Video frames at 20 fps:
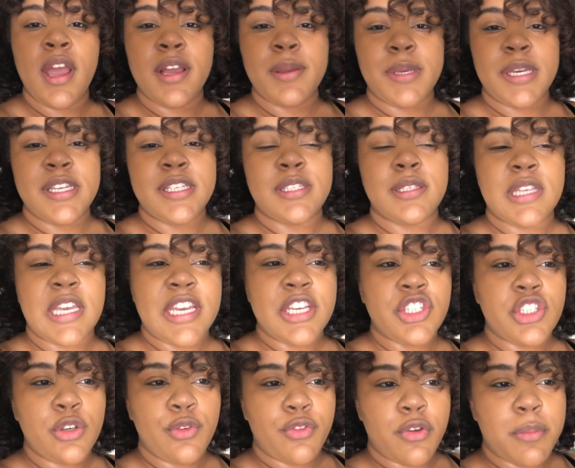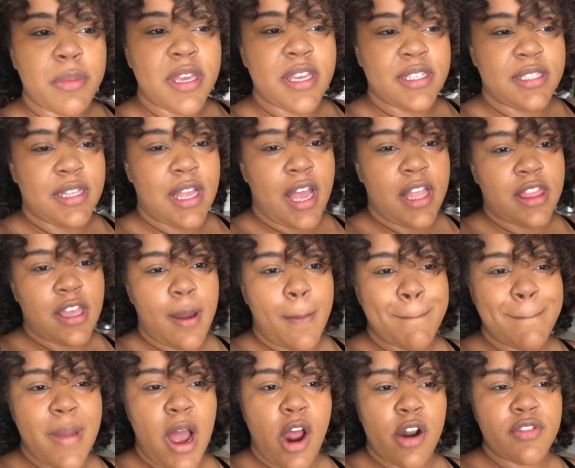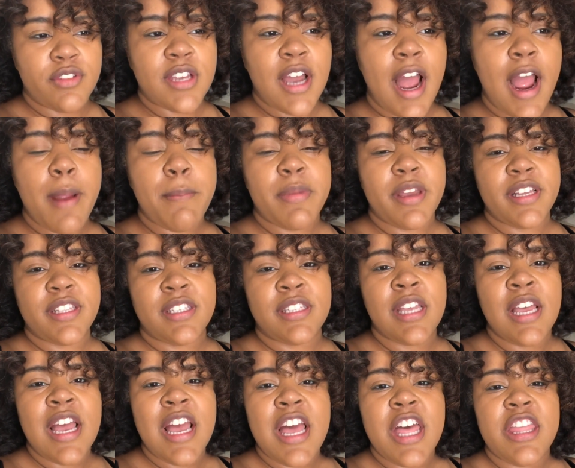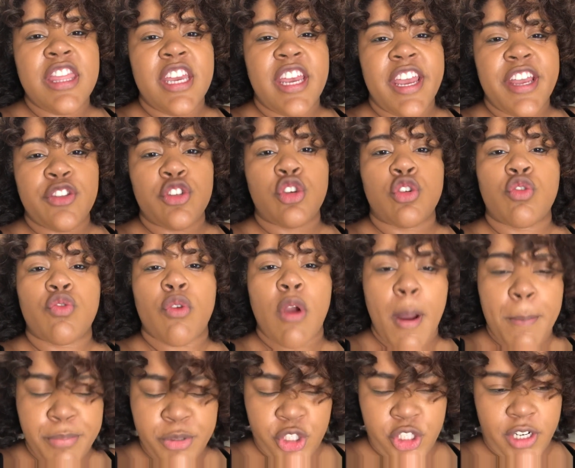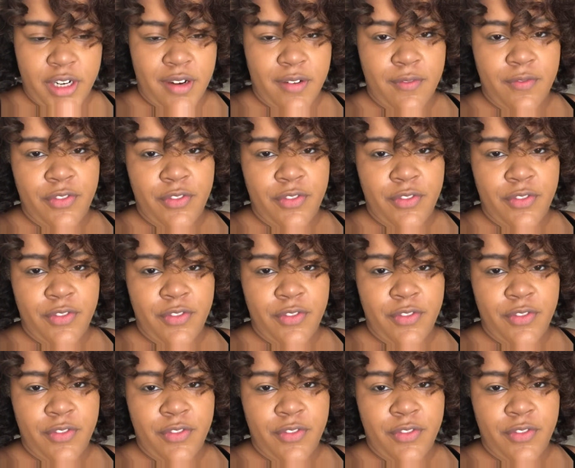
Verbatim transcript: Because the issue for me is not the amount of time, it's the interruption.